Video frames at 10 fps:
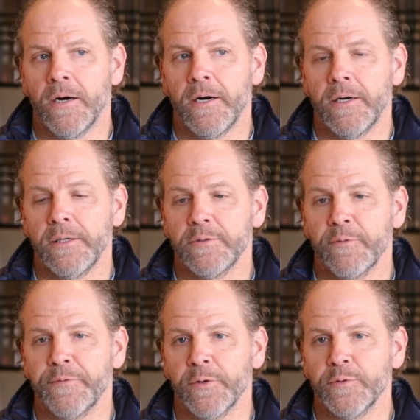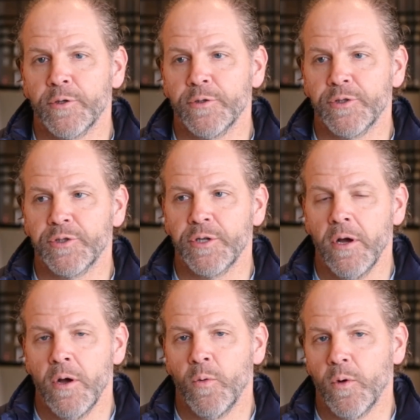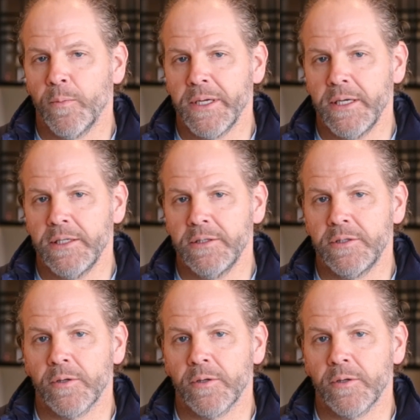uh, the filters will be